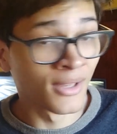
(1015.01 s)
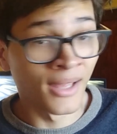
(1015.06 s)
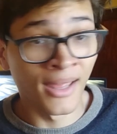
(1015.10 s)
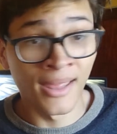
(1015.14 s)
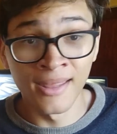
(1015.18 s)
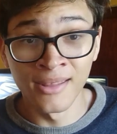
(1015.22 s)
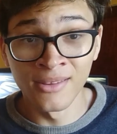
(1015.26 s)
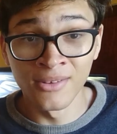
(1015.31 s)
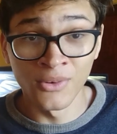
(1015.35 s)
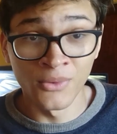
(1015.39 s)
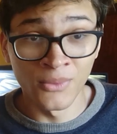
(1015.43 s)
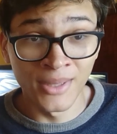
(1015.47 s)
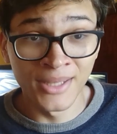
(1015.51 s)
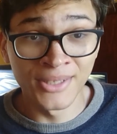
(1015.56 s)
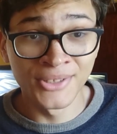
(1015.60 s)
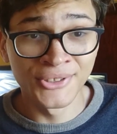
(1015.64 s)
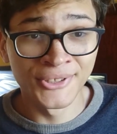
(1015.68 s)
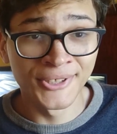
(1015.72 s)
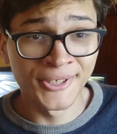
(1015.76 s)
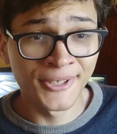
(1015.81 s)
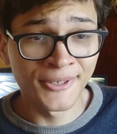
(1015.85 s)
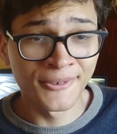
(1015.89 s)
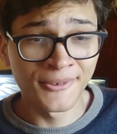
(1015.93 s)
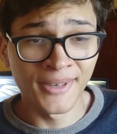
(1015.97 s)
It's a great
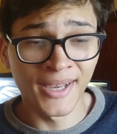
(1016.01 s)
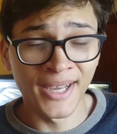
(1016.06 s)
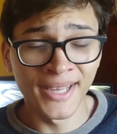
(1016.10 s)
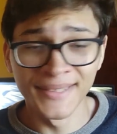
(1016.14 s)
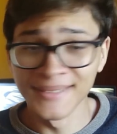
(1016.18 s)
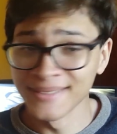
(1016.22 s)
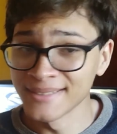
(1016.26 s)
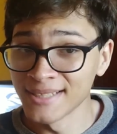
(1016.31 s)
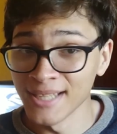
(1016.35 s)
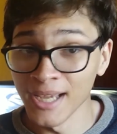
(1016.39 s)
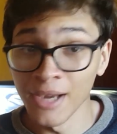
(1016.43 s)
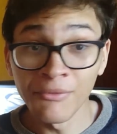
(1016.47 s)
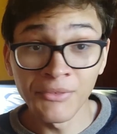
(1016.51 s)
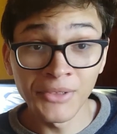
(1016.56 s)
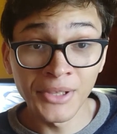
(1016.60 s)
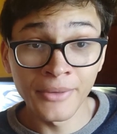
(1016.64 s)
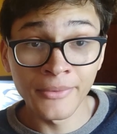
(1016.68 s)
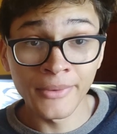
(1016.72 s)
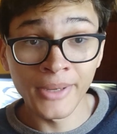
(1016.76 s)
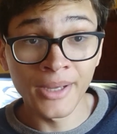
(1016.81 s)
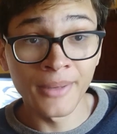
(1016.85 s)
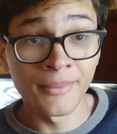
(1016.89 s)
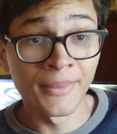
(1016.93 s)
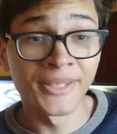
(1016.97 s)
show. I definitely
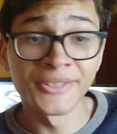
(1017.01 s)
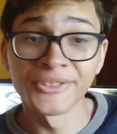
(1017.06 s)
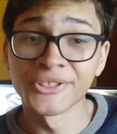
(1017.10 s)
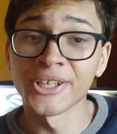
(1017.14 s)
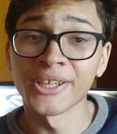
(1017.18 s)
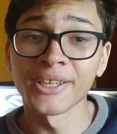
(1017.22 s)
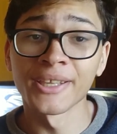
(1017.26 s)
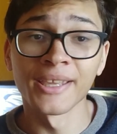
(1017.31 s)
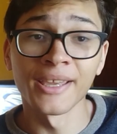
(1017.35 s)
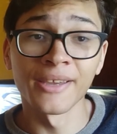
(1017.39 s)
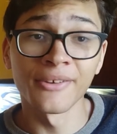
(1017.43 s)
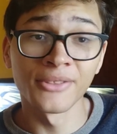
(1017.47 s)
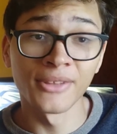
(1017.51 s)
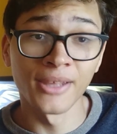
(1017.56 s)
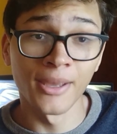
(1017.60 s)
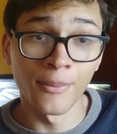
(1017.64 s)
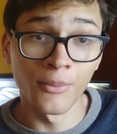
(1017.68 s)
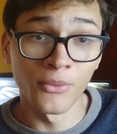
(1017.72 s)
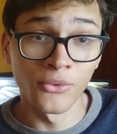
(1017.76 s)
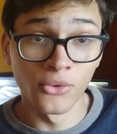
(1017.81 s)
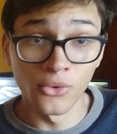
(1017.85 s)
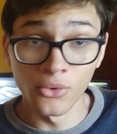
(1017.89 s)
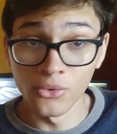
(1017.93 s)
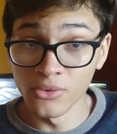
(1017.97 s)
recommend checking out the
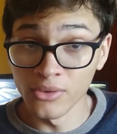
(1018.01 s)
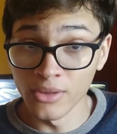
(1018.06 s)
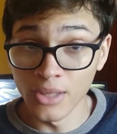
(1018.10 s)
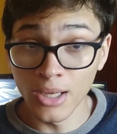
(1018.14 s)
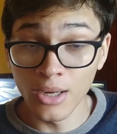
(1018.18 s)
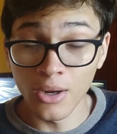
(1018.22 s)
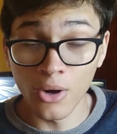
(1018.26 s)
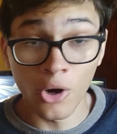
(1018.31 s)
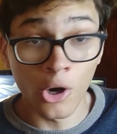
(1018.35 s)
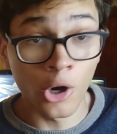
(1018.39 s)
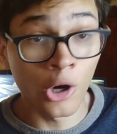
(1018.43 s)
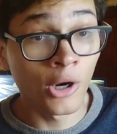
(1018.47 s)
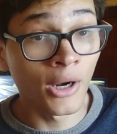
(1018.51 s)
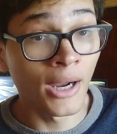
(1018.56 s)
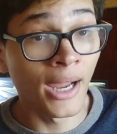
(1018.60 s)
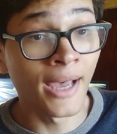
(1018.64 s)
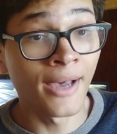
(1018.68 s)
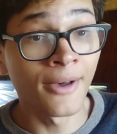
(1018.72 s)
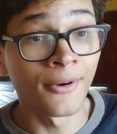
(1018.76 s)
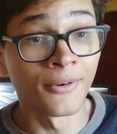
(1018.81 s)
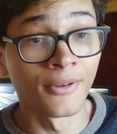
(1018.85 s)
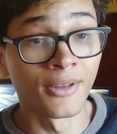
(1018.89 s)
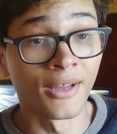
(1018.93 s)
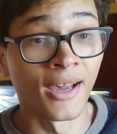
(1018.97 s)
episodes that are
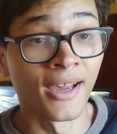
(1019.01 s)
out.